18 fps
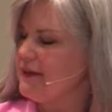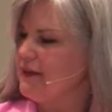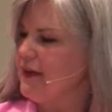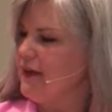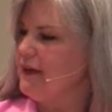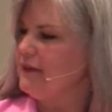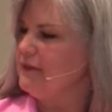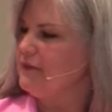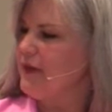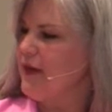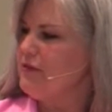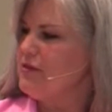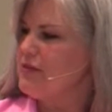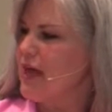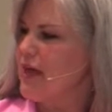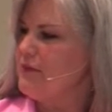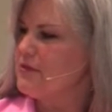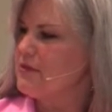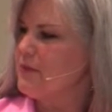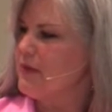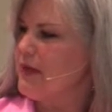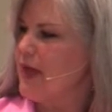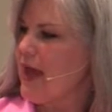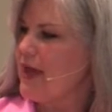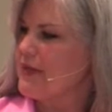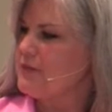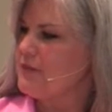and uh, every time
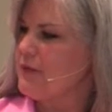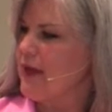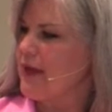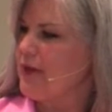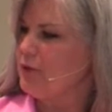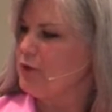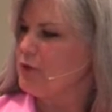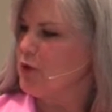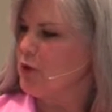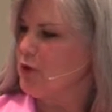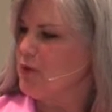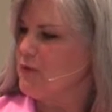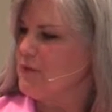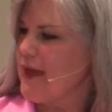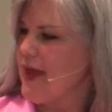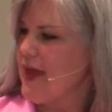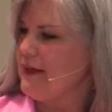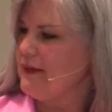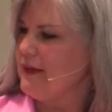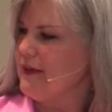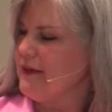somebody asks me, I don't turn them down.